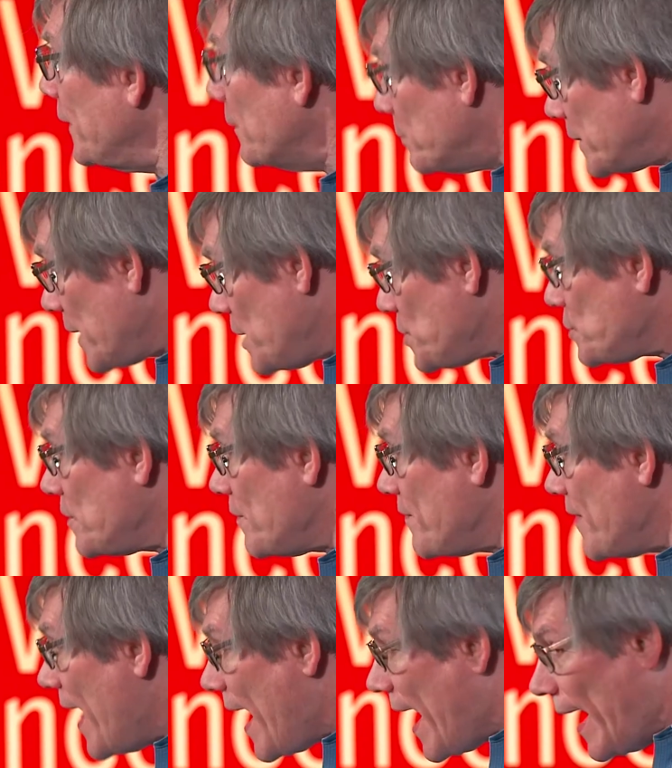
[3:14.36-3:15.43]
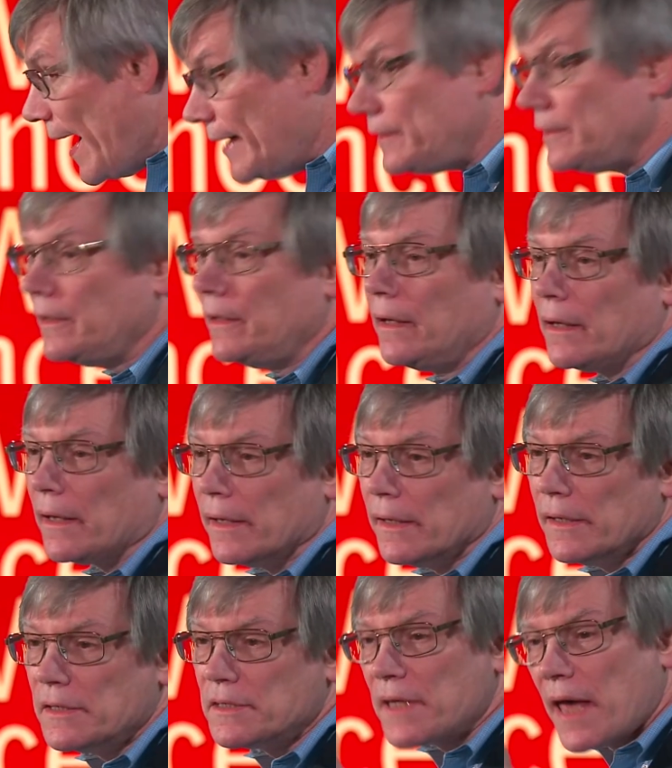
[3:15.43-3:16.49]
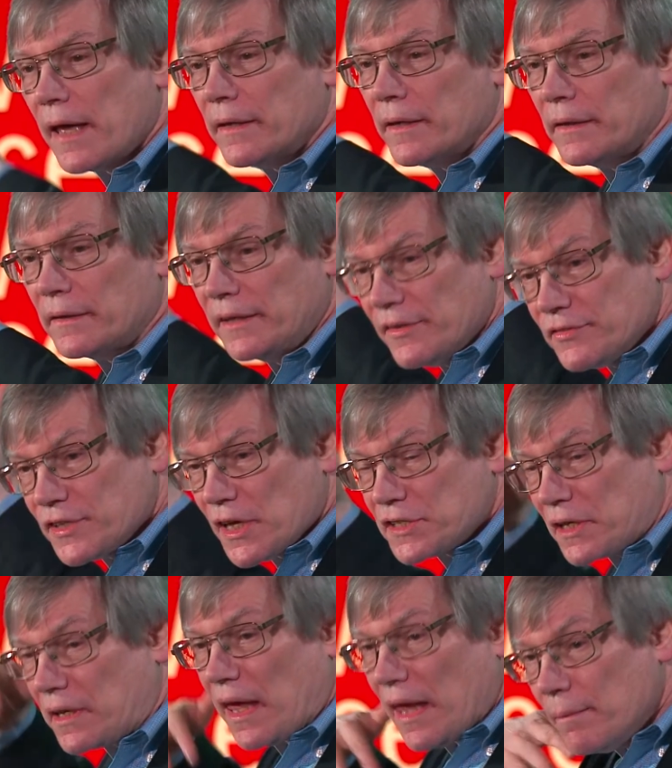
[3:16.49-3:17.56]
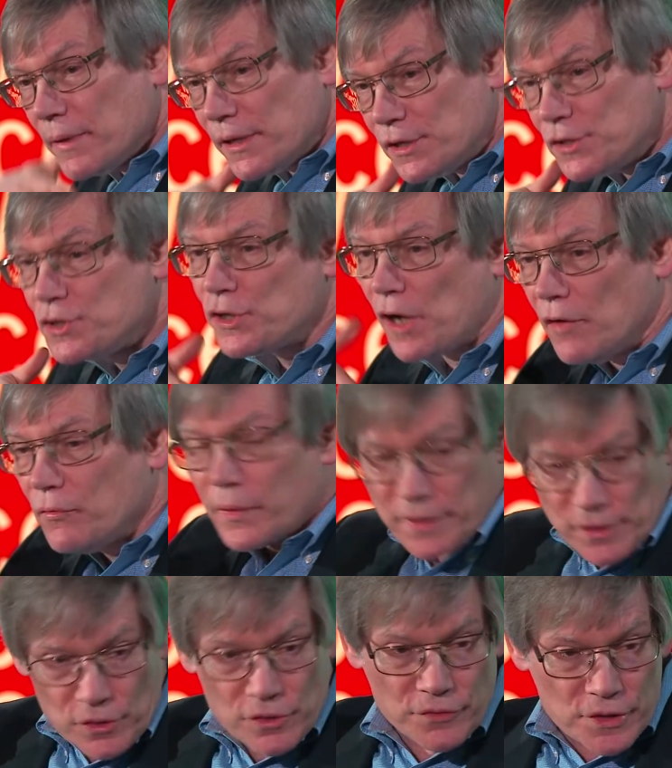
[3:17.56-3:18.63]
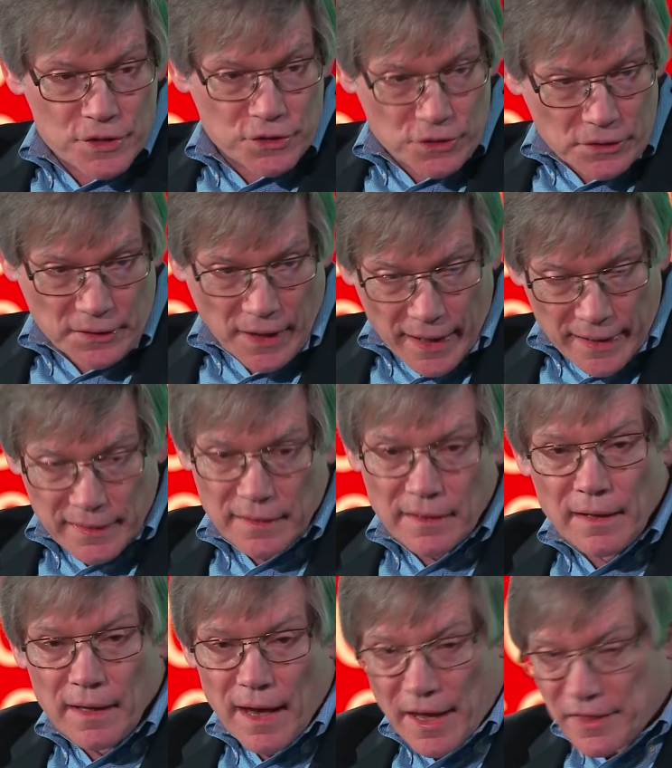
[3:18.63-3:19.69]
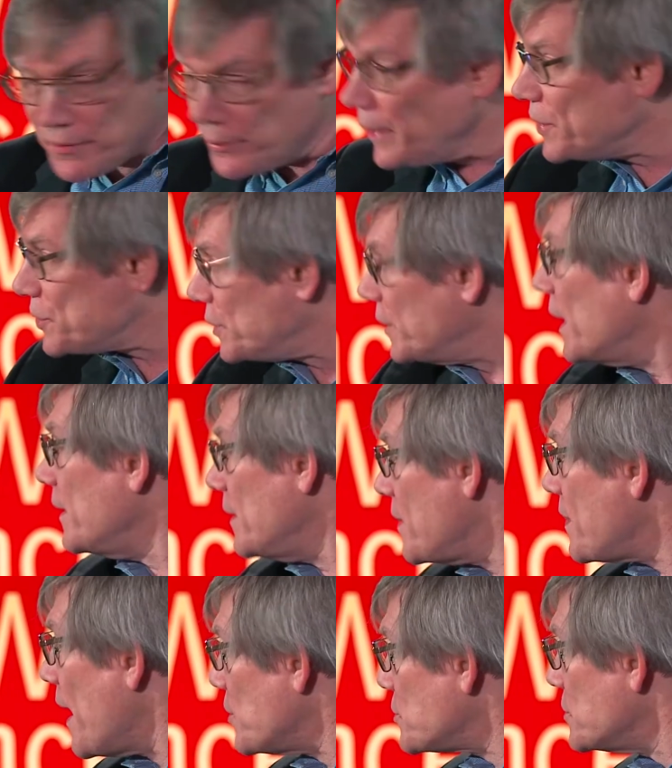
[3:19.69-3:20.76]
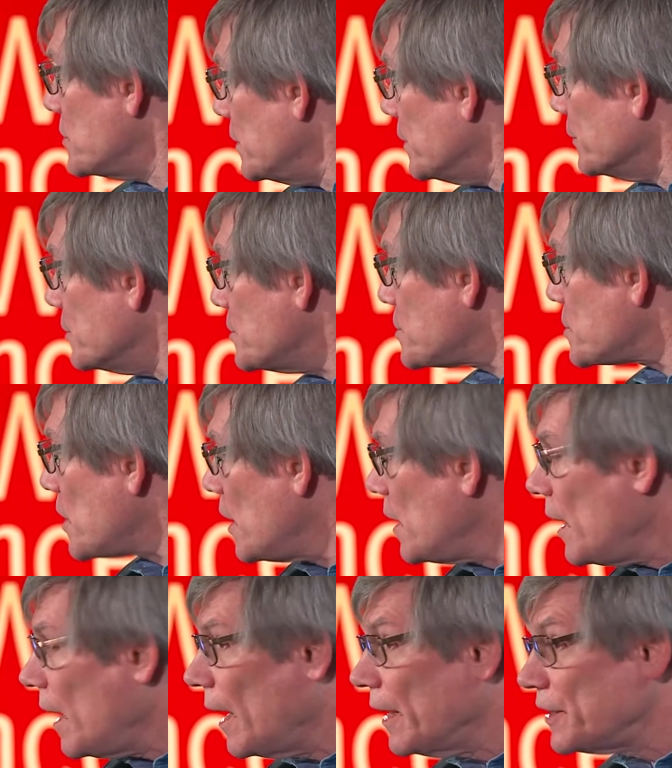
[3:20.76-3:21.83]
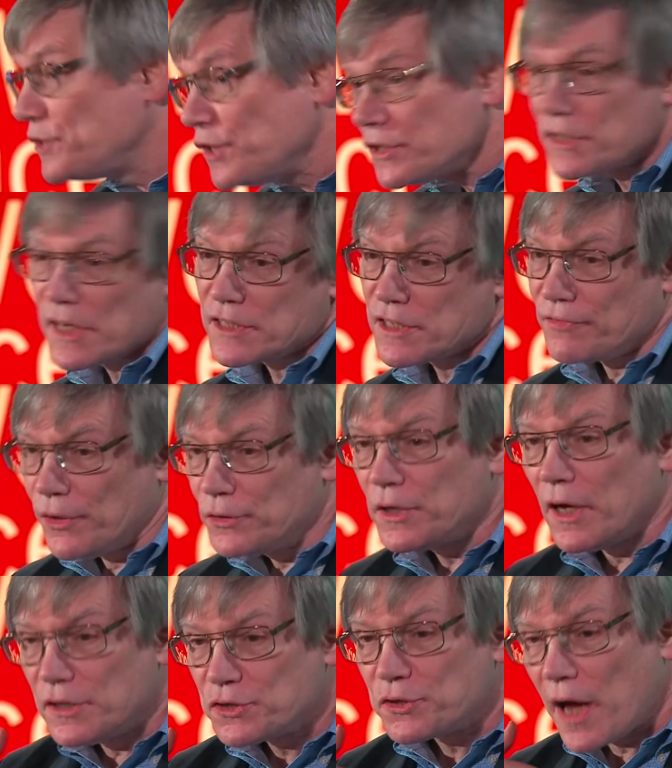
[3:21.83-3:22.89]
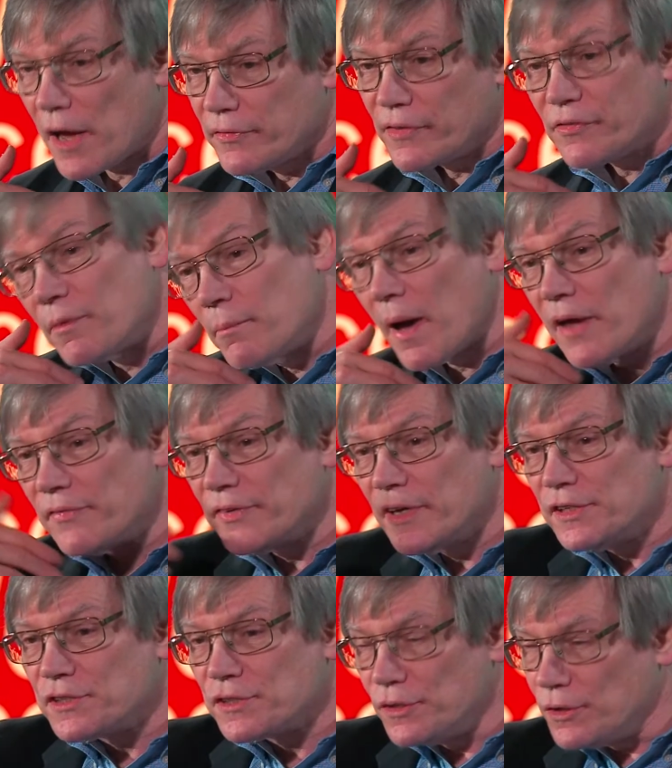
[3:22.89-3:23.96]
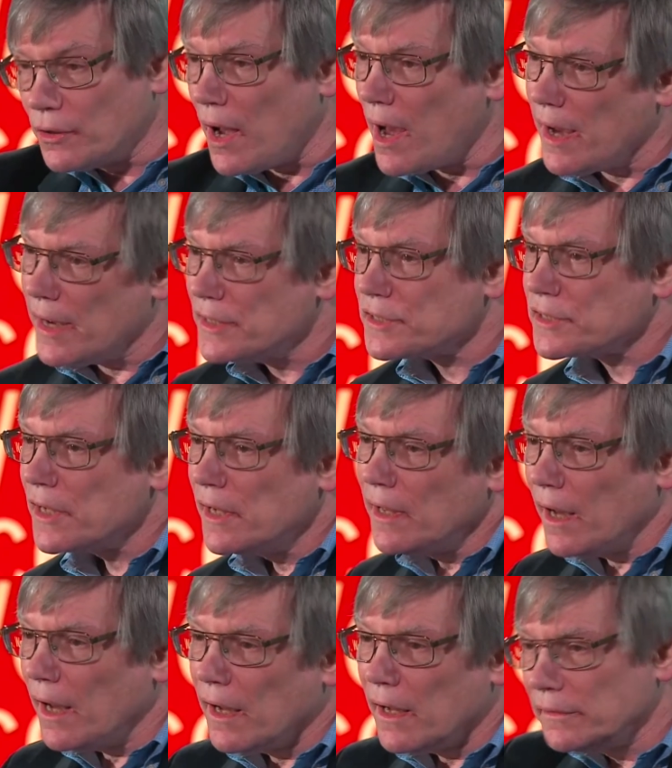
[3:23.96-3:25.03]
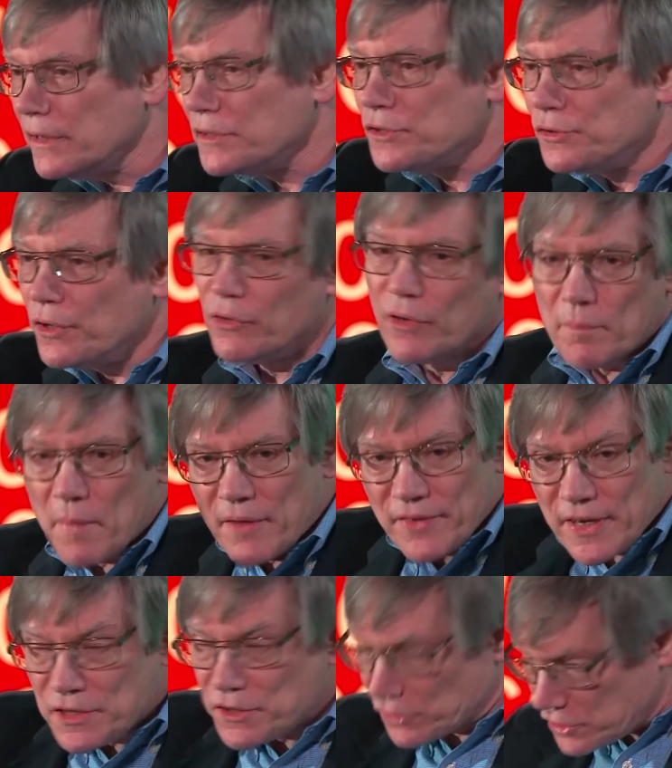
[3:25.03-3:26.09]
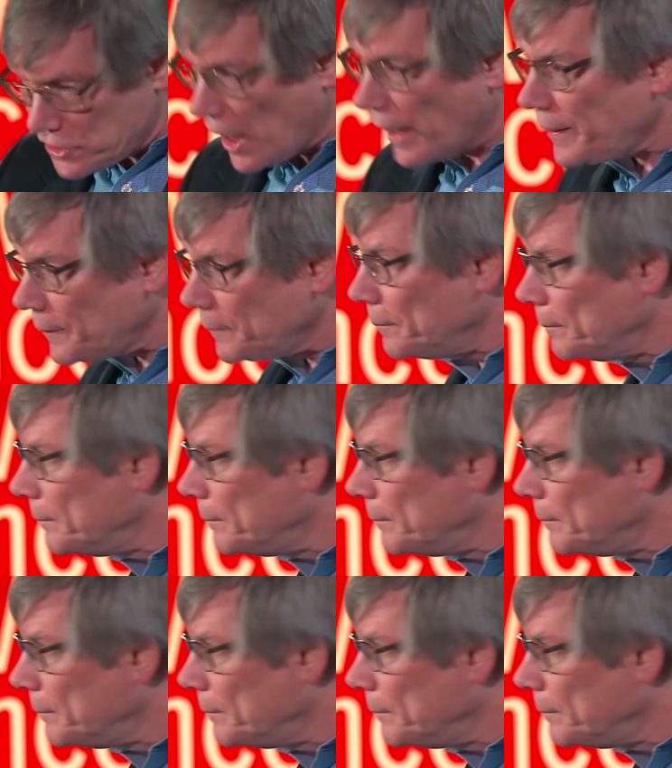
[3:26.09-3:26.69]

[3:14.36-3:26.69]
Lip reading: the implication of that is that it gives us an image of what the universe looked like at 380,000 years, just as the photons traveling from my face to your eyes let you know what my face looks like.